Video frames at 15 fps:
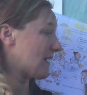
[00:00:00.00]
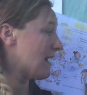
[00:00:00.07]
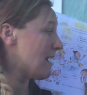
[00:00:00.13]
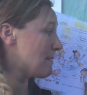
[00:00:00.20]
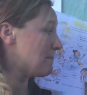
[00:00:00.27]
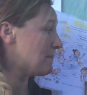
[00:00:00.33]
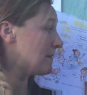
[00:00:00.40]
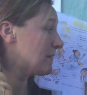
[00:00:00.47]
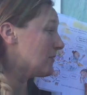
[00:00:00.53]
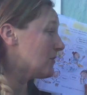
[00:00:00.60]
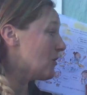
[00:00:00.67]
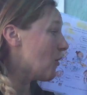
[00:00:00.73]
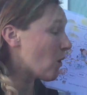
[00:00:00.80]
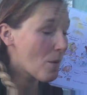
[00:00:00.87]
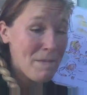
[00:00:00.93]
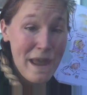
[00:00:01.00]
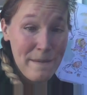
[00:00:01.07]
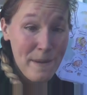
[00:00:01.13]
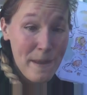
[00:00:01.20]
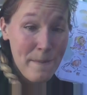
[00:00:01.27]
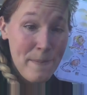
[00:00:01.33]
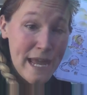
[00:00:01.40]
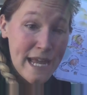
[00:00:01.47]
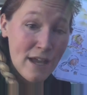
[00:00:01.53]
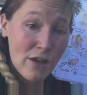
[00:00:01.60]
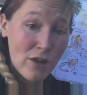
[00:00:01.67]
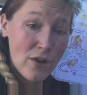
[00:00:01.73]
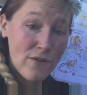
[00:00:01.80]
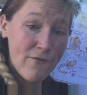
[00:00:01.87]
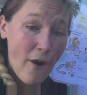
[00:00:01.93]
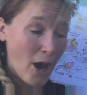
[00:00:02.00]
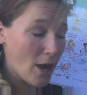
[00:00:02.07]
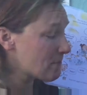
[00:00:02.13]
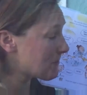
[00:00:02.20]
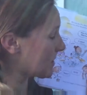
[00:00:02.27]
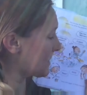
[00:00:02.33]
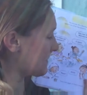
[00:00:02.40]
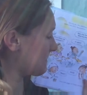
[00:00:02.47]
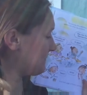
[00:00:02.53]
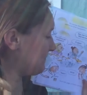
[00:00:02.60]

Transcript: up, or maybe being a good farmer.